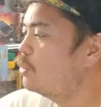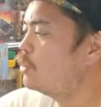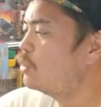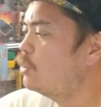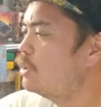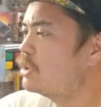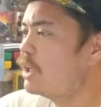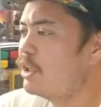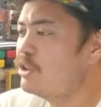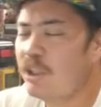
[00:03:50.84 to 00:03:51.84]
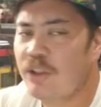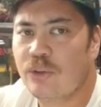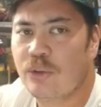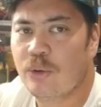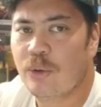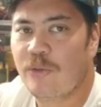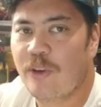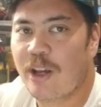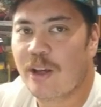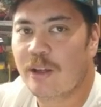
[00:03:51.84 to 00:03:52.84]
Who is a Gen 2
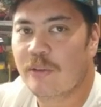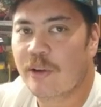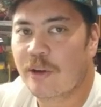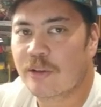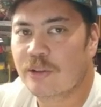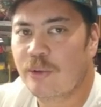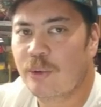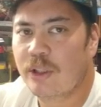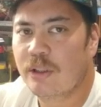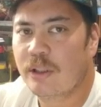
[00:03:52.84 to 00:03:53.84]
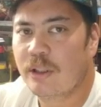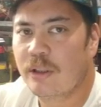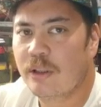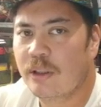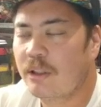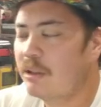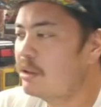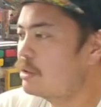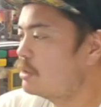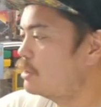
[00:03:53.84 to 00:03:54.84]
fan of Heracross? Anyone here
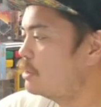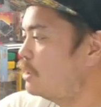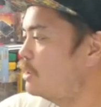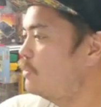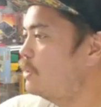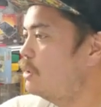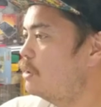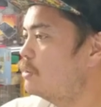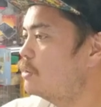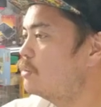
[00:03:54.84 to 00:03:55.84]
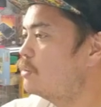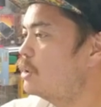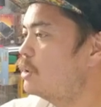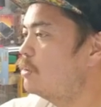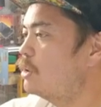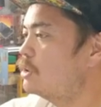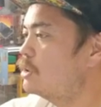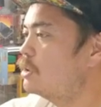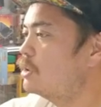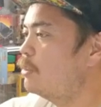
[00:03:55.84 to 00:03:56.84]
in the video
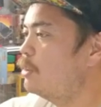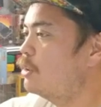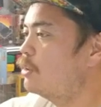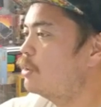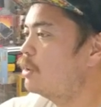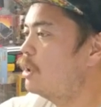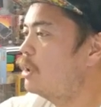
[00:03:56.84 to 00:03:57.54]
watching? Let me know.